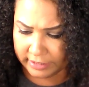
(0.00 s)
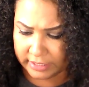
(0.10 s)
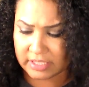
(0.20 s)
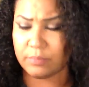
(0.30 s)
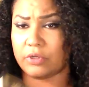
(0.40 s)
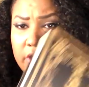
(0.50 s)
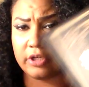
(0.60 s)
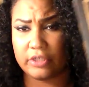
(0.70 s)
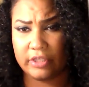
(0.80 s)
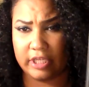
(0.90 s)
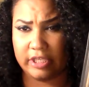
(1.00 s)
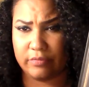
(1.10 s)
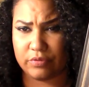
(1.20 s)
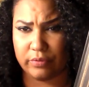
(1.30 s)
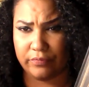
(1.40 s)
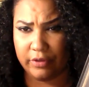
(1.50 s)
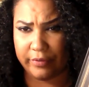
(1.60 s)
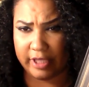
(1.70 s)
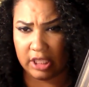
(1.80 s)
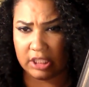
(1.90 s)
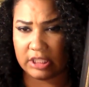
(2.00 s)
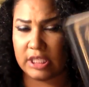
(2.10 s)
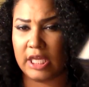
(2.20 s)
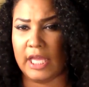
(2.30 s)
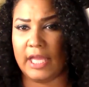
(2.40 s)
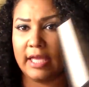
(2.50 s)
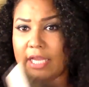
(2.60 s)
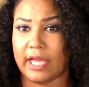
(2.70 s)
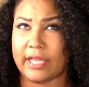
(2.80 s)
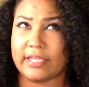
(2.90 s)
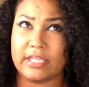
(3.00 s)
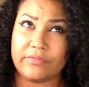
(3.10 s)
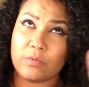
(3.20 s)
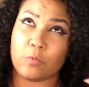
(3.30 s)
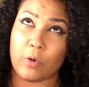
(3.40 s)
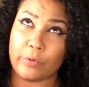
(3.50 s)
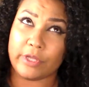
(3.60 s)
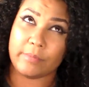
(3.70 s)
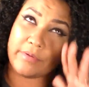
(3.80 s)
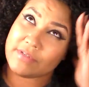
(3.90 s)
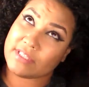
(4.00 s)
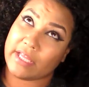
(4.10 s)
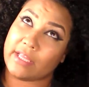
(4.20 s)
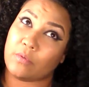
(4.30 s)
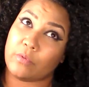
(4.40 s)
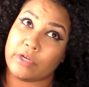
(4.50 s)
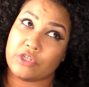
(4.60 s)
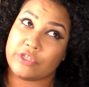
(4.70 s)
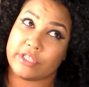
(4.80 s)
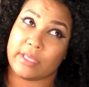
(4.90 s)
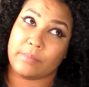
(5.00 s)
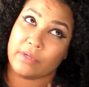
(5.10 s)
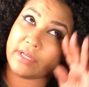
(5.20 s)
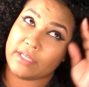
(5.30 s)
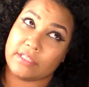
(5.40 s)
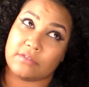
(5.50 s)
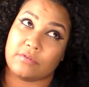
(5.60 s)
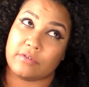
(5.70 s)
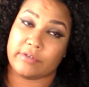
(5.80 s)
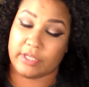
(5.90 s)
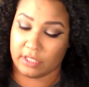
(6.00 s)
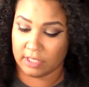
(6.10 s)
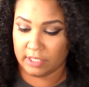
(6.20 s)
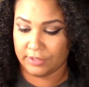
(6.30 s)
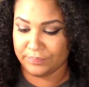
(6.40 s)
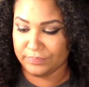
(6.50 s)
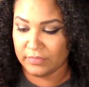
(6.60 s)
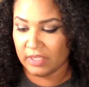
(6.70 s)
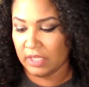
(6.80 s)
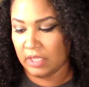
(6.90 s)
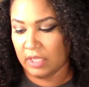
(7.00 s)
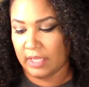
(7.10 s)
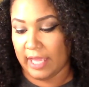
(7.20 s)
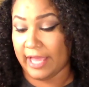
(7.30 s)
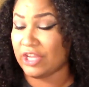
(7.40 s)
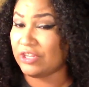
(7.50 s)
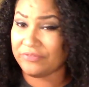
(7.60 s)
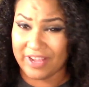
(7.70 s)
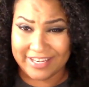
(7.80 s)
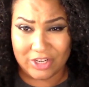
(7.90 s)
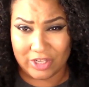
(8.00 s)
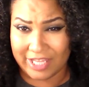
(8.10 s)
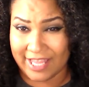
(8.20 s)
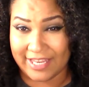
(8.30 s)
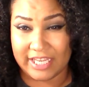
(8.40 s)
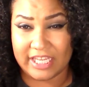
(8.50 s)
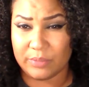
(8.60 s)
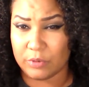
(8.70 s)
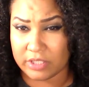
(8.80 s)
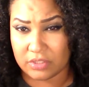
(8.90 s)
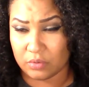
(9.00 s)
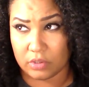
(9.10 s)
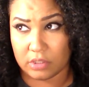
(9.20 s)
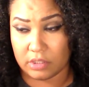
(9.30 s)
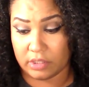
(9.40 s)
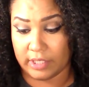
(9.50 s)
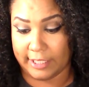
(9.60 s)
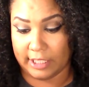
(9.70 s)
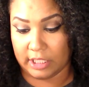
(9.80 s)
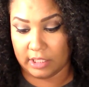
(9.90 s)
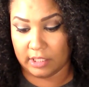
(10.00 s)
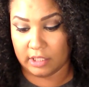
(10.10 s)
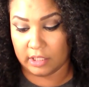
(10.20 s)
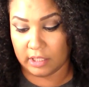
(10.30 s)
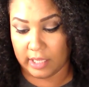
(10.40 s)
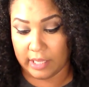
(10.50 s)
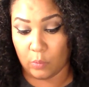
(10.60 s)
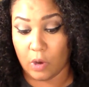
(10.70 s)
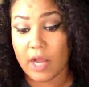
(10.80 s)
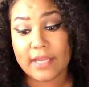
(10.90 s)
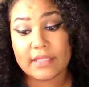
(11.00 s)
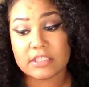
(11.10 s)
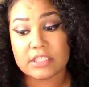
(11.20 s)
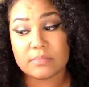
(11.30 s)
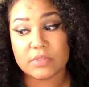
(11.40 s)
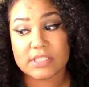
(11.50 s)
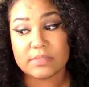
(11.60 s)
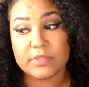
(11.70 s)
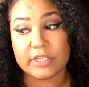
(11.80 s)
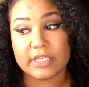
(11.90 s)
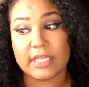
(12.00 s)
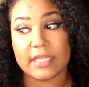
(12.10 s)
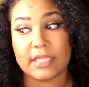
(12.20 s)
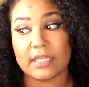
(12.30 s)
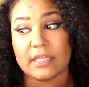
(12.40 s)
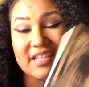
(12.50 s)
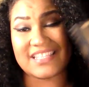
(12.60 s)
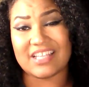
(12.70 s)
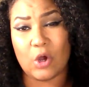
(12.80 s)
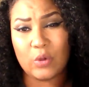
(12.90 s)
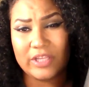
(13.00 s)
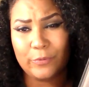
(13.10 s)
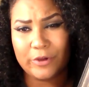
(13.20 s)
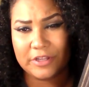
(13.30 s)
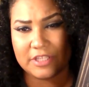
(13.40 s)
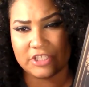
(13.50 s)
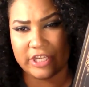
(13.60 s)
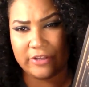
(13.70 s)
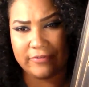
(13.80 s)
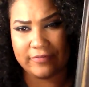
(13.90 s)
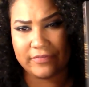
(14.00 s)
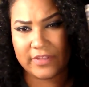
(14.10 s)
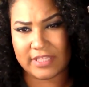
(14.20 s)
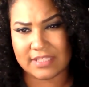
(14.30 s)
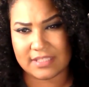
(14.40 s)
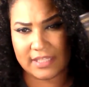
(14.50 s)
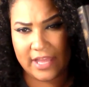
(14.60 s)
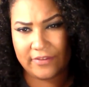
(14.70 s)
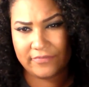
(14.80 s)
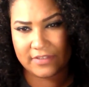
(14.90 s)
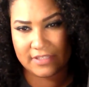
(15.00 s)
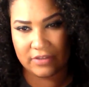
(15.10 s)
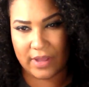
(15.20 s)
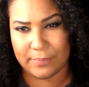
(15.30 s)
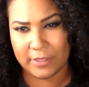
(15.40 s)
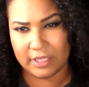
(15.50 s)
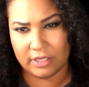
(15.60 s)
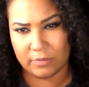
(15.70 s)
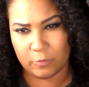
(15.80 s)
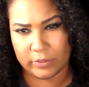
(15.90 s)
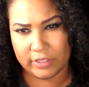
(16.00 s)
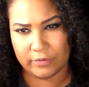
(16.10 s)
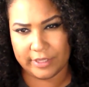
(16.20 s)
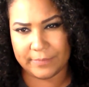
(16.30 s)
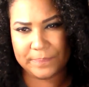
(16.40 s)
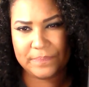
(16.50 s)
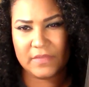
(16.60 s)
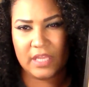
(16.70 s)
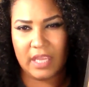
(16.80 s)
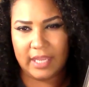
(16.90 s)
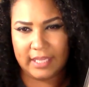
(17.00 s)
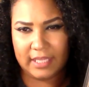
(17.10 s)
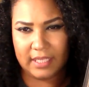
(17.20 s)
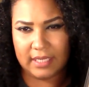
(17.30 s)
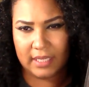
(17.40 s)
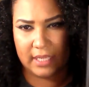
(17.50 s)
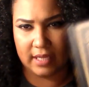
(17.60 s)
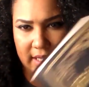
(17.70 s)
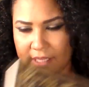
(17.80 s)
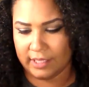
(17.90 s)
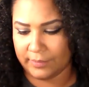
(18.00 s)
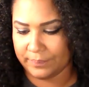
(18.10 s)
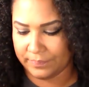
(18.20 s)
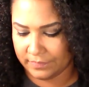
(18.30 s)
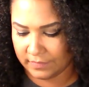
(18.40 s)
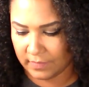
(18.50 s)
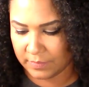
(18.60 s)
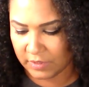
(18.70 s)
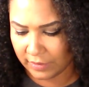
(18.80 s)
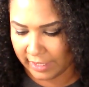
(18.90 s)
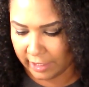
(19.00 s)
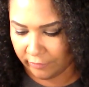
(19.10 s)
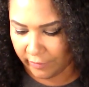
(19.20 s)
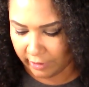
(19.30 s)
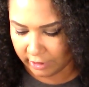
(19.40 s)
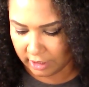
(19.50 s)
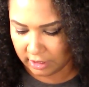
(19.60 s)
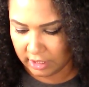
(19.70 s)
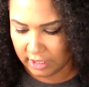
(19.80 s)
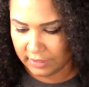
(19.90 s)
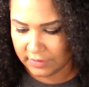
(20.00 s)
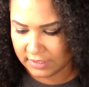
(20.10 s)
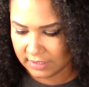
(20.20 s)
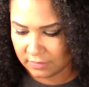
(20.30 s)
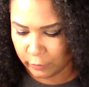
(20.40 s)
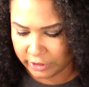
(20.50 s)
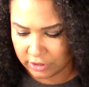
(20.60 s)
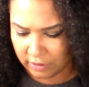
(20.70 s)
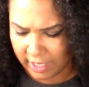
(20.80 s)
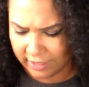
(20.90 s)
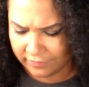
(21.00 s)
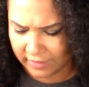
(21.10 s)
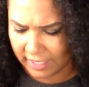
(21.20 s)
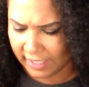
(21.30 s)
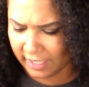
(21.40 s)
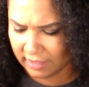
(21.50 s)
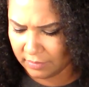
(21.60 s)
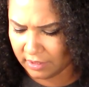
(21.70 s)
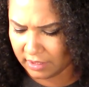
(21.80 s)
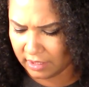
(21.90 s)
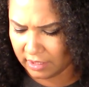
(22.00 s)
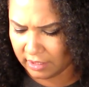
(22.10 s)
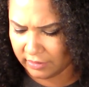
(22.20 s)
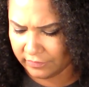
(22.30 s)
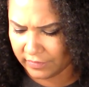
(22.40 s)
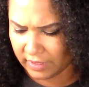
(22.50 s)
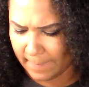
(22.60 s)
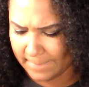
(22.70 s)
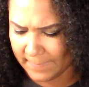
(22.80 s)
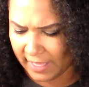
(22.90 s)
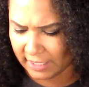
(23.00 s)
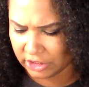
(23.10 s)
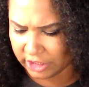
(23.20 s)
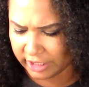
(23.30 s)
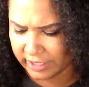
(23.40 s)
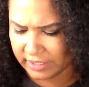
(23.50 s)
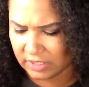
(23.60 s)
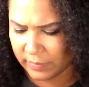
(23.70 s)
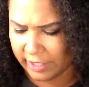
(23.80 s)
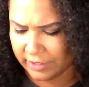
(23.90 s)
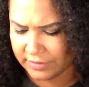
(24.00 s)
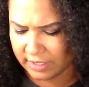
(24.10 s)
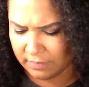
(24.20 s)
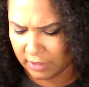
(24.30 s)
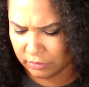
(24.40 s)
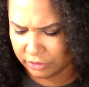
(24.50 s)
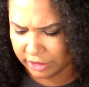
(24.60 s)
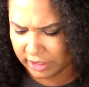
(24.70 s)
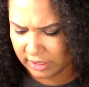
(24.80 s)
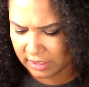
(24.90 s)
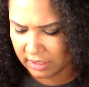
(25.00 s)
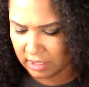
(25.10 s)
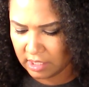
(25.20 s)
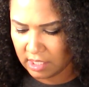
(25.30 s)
this book and he was reviewing it. And I even wrote him, I was like, where did you get that book? I need to order it. I couldn't find it online at any bookstore. And I walk into the Books A Million and it's the only one on the shelf that's left. So I pick it up really quick, and I'm so glad I found it. This is Witchcraft, a handbook of magic, spells, and potions